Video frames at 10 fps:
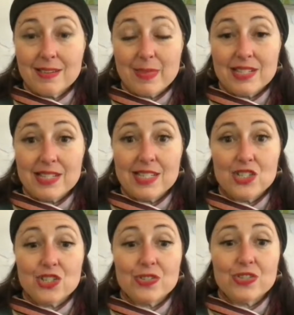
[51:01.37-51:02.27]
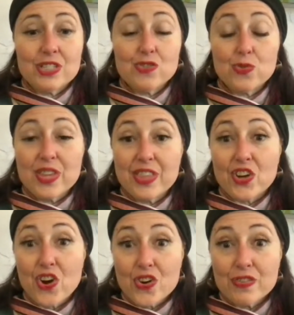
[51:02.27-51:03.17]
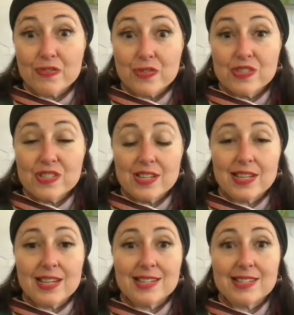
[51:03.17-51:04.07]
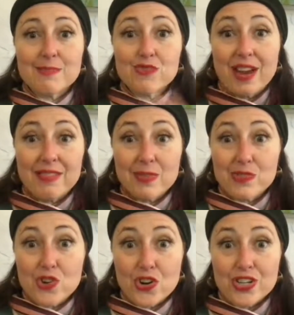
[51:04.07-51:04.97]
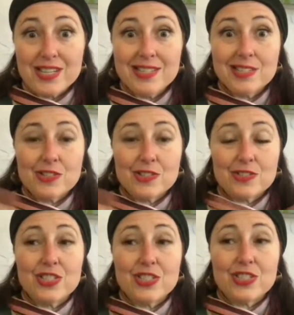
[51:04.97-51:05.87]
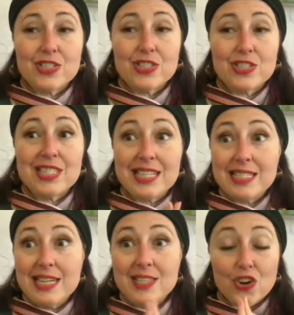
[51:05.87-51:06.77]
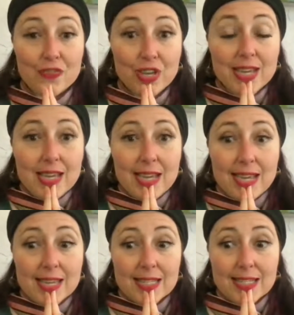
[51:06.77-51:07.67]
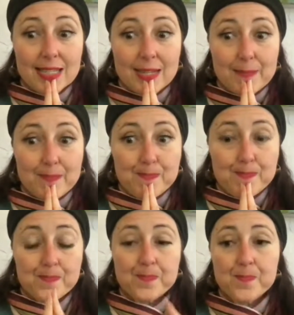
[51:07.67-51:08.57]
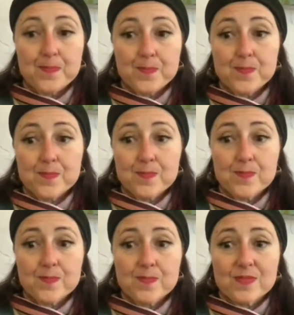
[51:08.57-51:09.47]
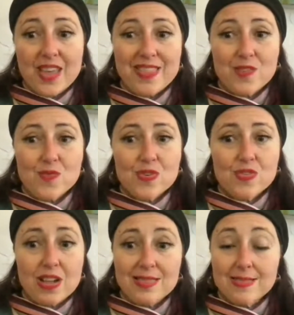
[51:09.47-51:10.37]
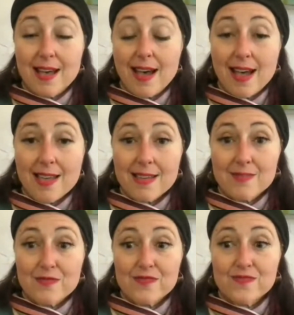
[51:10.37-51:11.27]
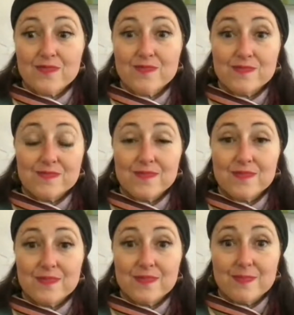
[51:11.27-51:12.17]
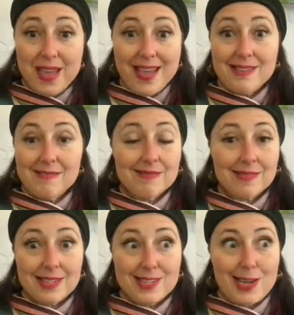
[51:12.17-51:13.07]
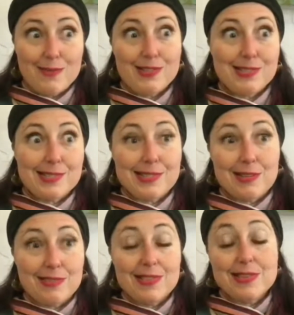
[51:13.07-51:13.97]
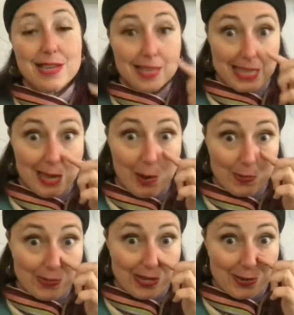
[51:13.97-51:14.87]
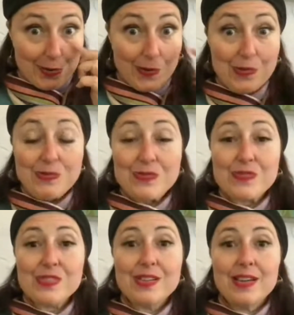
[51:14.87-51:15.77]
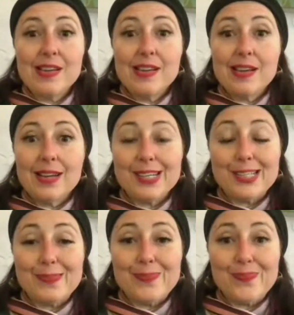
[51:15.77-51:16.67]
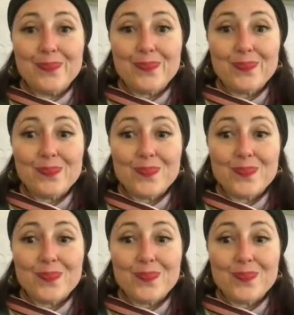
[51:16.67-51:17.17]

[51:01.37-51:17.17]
in my teenage years and joined the carnival. And I ended up traveling with carnies. I turned 16 in the carnival. And um, there were a lot of men, because I was literally the only girl um,